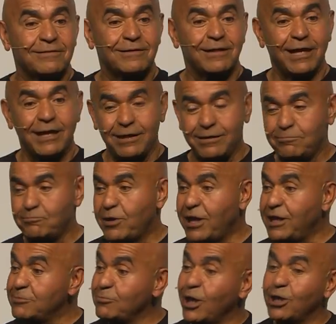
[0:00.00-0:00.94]
They
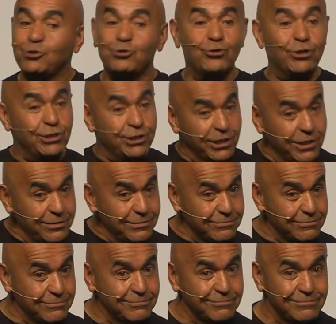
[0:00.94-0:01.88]
paid my tuition.
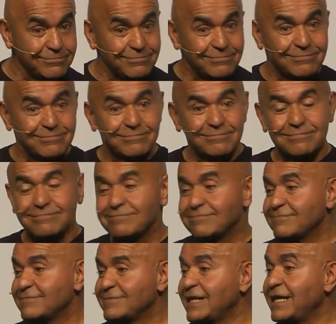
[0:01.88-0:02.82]

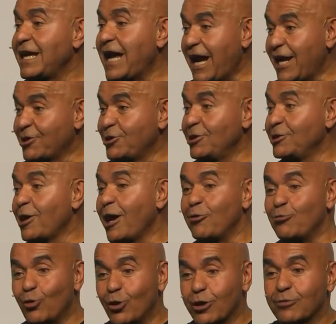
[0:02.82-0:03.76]
They agreed I
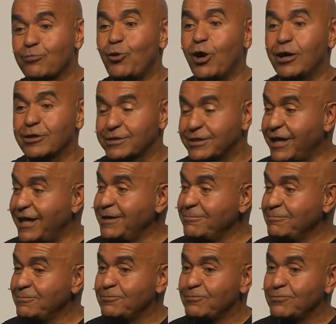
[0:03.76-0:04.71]
work
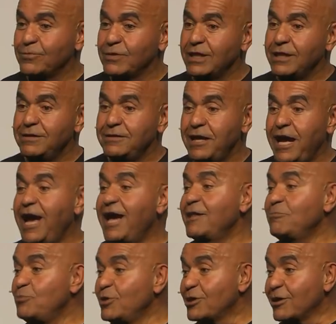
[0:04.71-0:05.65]
part-time.
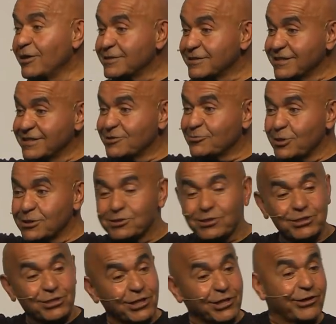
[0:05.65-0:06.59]
And because this was
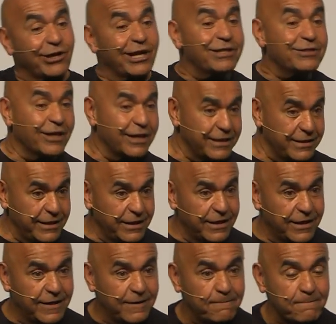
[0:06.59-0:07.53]
such a great
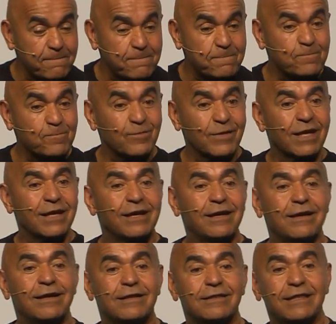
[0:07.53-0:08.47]
idea,
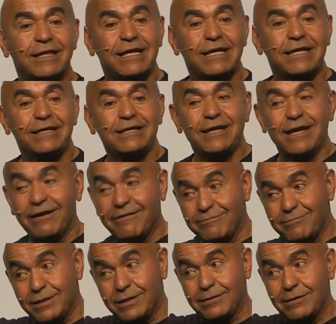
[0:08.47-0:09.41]
they gave
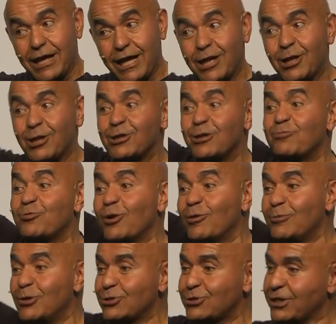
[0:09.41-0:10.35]
me another
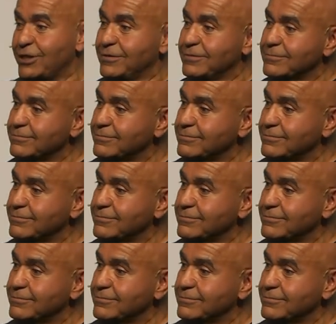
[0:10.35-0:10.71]
promotion.